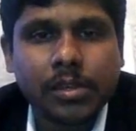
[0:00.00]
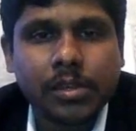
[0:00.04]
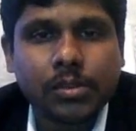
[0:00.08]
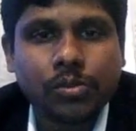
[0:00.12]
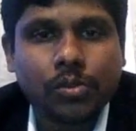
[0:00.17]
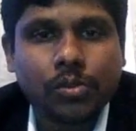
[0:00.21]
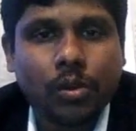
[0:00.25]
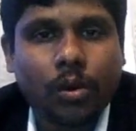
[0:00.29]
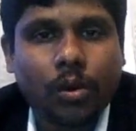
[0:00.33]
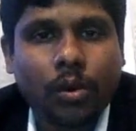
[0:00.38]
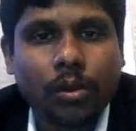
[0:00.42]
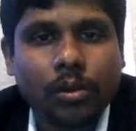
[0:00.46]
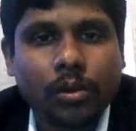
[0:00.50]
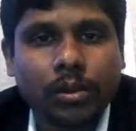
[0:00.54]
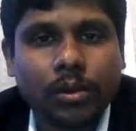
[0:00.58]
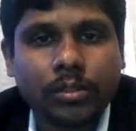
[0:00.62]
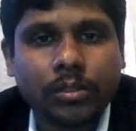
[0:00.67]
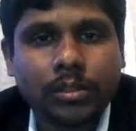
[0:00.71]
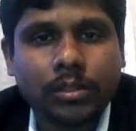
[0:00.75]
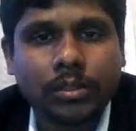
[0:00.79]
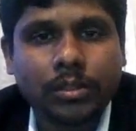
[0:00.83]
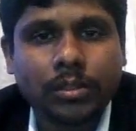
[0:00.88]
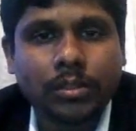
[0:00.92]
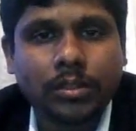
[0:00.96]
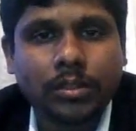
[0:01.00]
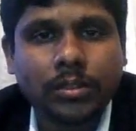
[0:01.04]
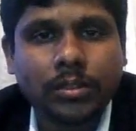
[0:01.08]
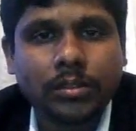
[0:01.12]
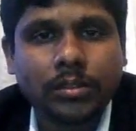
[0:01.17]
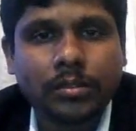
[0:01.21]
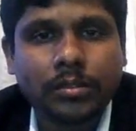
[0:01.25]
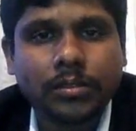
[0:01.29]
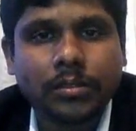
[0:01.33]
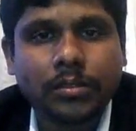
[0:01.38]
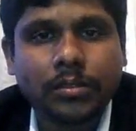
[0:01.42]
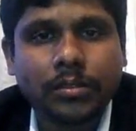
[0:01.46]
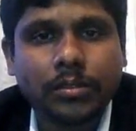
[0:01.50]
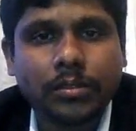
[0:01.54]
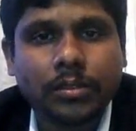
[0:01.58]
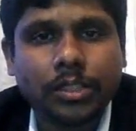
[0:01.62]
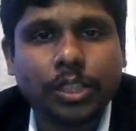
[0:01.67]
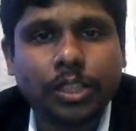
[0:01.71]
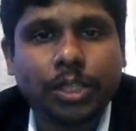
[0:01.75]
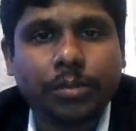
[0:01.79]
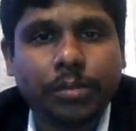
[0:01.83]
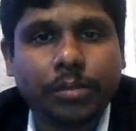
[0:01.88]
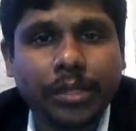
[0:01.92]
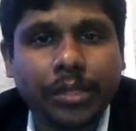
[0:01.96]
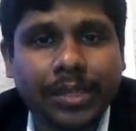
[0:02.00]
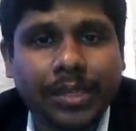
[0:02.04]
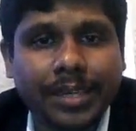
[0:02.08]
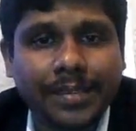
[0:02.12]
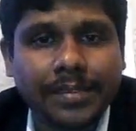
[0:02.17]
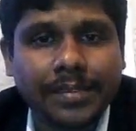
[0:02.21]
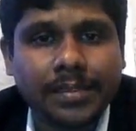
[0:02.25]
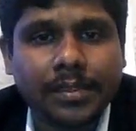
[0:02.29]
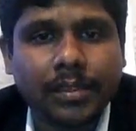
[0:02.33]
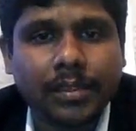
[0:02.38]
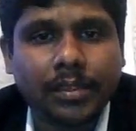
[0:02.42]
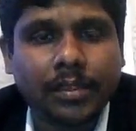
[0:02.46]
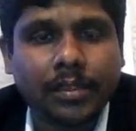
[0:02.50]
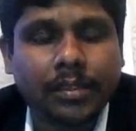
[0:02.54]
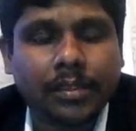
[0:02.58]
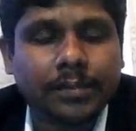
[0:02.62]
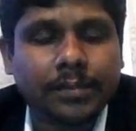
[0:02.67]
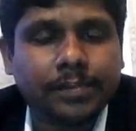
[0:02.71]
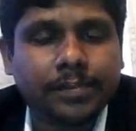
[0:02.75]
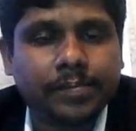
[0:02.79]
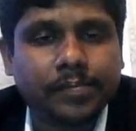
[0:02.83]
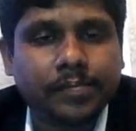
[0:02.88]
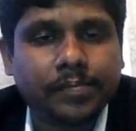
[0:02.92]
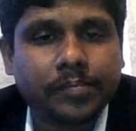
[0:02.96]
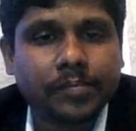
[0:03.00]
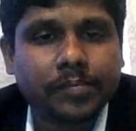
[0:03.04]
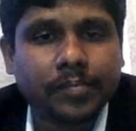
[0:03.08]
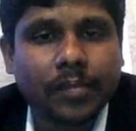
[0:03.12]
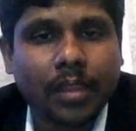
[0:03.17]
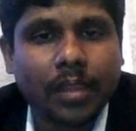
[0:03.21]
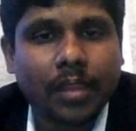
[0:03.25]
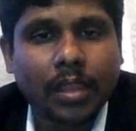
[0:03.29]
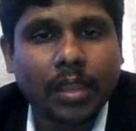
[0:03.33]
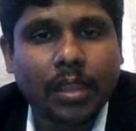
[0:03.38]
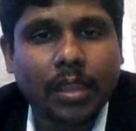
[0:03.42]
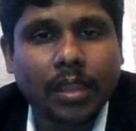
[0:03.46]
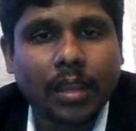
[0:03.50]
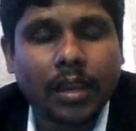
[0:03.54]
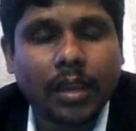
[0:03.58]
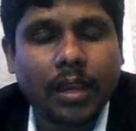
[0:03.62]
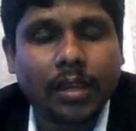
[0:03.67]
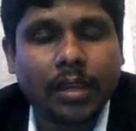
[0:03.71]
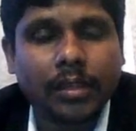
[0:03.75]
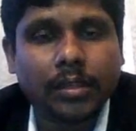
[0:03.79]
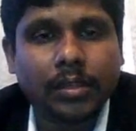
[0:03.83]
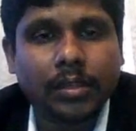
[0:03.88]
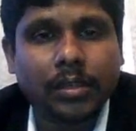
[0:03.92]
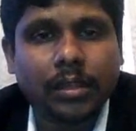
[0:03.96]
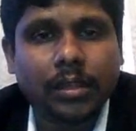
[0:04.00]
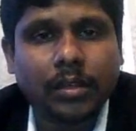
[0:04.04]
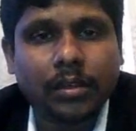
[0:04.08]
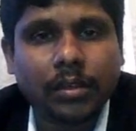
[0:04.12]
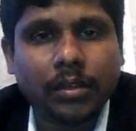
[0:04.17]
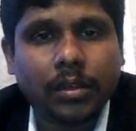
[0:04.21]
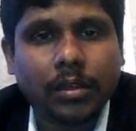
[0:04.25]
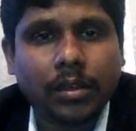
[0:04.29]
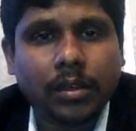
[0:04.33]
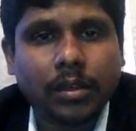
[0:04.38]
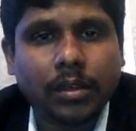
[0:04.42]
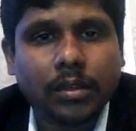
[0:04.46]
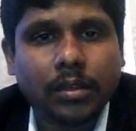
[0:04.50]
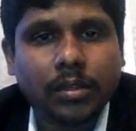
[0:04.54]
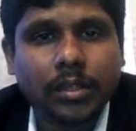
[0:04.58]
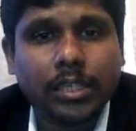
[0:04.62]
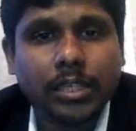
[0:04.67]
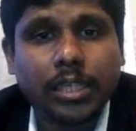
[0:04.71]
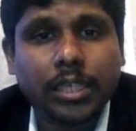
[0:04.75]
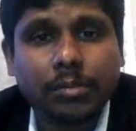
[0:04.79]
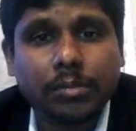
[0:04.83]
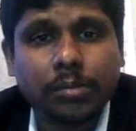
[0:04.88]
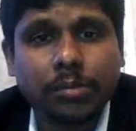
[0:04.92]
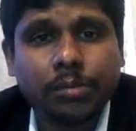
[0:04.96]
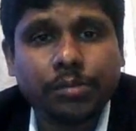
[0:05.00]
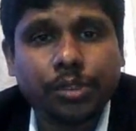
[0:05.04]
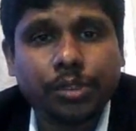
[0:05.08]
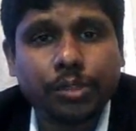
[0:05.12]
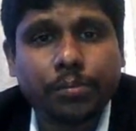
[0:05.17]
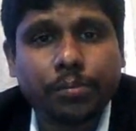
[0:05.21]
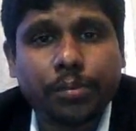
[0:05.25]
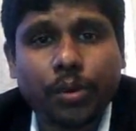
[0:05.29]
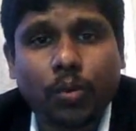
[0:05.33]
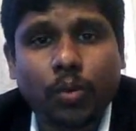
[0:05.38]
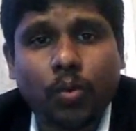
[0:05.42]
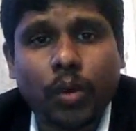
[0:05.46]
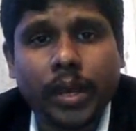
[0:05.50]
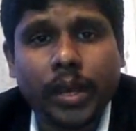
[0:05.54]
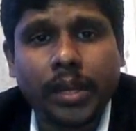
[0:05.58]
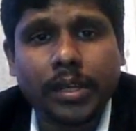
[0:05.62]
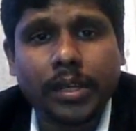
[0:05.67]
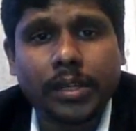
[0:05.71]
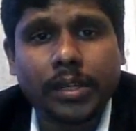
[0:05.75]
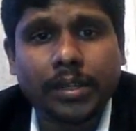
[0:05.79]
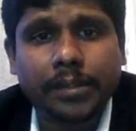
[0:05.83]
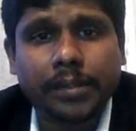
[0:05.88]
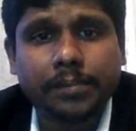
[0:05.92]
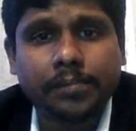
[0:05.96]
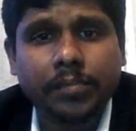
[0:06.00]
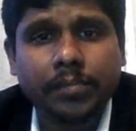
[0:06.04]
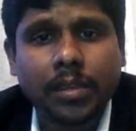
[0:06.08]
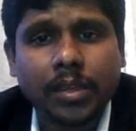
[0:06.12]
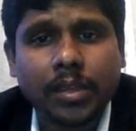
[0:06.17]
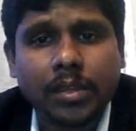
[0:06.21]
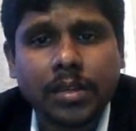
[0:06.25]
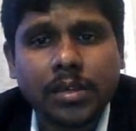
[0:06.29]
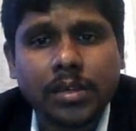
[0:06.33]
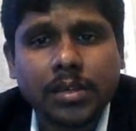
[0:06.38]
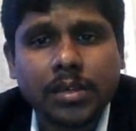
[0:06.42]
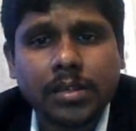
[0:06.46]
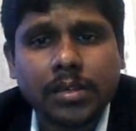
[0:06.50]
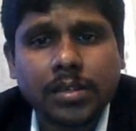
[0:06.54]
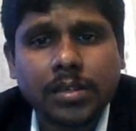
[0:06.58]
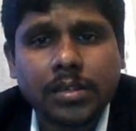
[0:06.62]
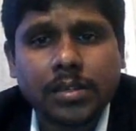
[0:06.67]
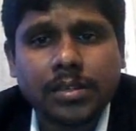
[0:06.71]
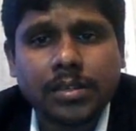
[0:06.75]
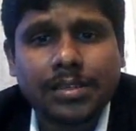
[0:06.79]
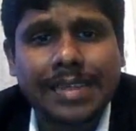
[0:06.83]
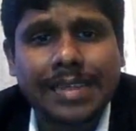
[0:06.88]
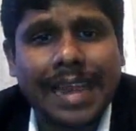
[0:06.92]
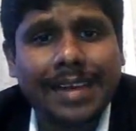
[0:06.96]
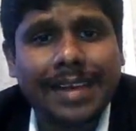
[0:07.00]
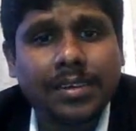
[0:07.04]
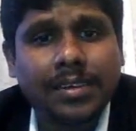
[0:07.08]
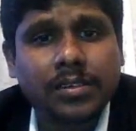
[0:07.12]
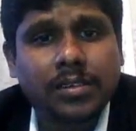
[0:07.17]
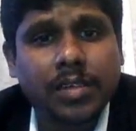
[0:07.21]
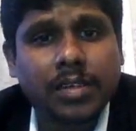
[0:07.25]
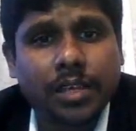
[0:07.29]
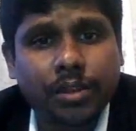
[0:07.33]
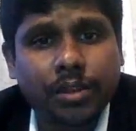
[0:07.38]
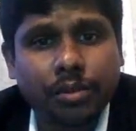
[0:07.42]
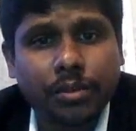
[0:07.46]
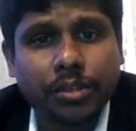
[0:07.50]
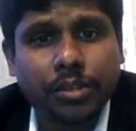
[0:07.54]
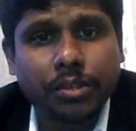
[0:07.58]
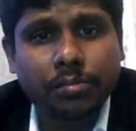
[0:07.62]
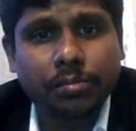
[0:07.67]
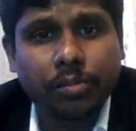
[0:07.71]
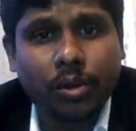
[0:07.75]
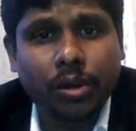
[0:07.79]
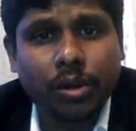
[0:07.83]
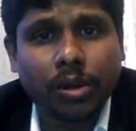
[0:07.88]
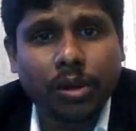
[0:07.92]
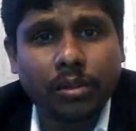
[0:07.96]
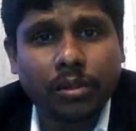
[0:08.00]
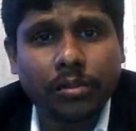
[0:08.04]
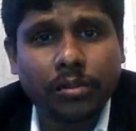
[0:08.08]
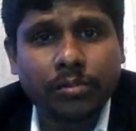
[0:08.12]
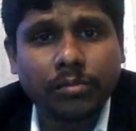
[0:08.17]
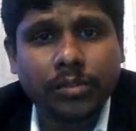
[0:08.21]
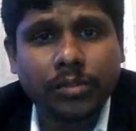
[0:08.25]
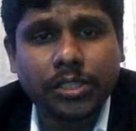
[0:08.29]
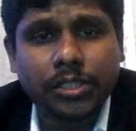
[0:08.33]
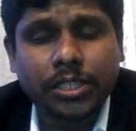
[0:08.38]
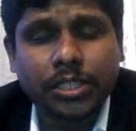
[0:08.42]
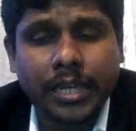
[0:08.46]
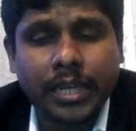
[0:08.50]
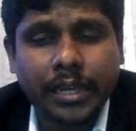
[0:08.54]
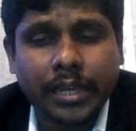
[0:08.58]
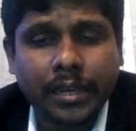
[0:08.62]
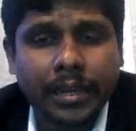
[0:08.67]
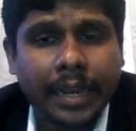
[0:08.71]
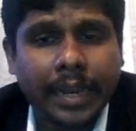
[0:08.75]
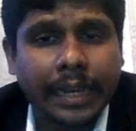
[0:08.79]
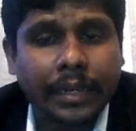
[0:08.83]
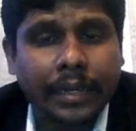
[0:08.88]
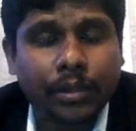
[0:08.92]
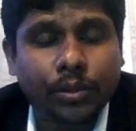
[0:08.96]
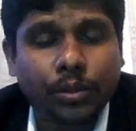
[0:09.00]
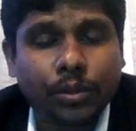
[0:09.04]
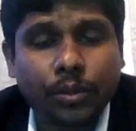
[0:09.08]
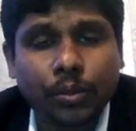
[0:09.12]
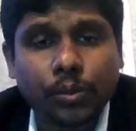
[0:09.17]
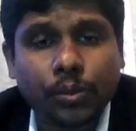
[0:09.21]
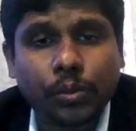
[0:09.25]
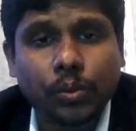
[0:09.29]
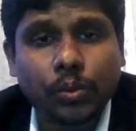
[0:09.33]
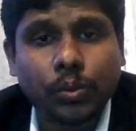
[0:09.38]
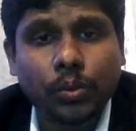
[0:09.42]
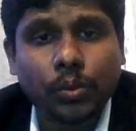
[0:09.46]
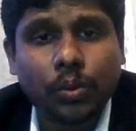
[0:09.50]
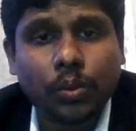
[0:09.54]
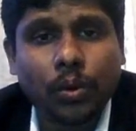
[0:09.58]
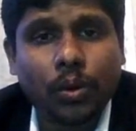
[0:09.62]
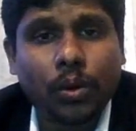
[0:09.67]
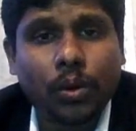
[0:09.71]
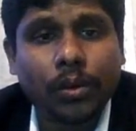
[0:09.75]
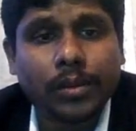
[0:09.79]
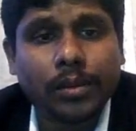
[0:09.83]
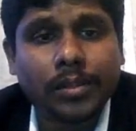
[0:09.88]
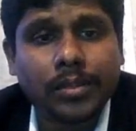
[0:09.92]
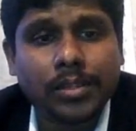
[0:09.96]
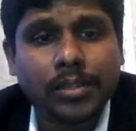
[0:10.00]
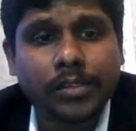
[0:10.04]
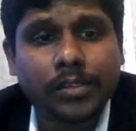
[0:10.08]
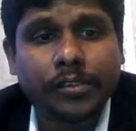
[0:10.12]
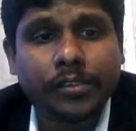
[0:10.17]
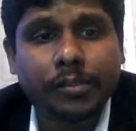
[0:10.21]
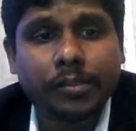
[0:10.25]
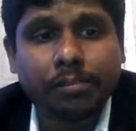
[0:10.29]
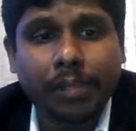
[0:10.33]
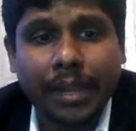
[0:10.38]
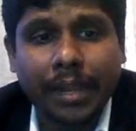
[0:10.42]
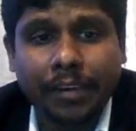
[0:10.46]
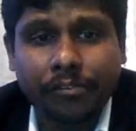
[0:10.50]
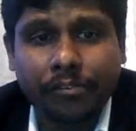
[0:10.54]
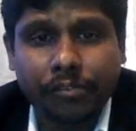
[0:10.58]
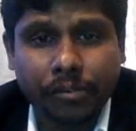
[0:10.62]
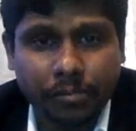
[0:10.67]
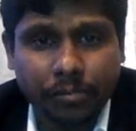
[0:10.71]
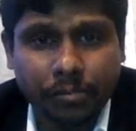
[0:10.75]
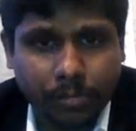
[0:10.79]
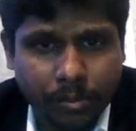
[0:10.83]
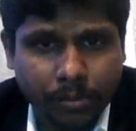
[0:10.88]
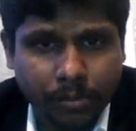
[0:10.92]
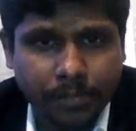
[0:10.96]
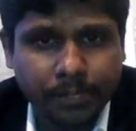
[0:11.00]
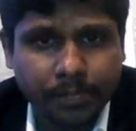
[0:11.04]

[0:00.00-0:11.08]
So all this need to be considered, and the EMM should provide the standard security model which can cater to all these different platforms.